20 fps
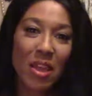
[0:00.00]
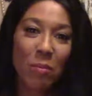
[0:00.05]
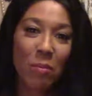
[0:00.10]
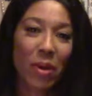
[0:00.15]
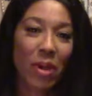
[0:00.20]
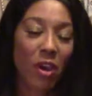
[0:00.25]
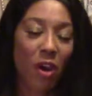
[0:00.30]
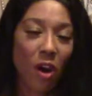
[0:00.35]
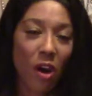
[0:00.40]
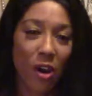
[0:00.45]
My
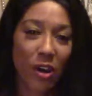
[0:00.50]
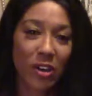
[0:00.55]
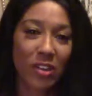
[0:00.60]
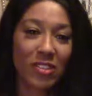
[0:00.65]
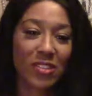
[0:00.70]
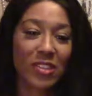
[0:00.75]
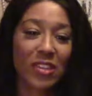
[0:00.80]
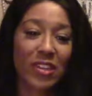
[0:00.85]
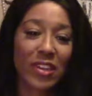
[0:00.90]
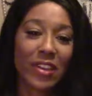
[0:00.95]
heart
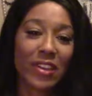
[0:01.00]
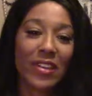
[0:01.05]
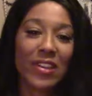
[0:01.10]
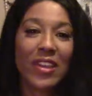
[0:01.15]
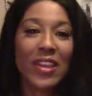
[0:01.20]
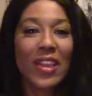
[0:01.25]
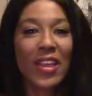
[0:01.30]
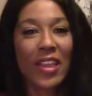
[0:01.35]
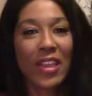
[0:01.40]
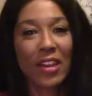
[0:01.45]
is in it,
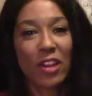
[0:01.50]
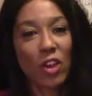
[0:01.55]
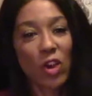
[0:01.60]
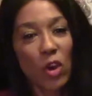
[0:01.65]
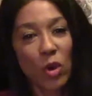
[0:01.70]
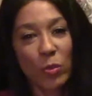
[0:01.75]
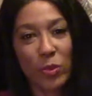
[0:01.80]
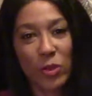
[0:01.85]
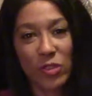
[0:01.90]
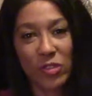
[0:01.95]
and I
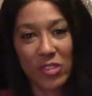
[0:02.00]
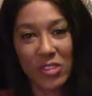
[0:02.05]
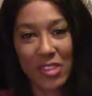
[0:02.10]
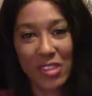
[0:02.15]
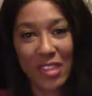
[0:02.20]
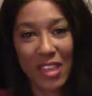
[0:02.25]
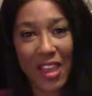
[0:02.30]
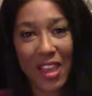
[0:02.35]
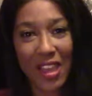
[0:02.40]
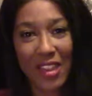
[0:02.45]
hope you see
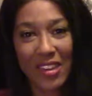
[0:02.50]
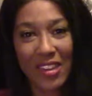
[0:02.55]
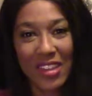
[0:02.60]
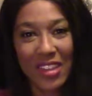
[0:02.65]
that.